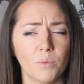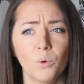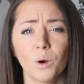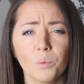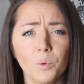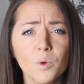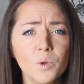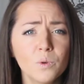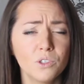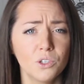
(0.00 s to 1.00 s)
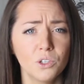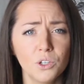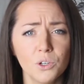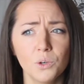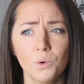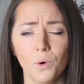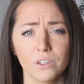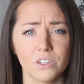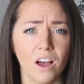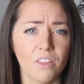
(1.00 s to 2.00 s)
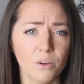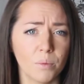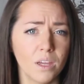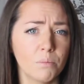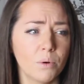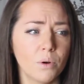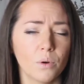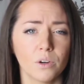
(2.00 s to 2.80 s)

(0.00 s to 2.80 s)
who are rude to you or to other people,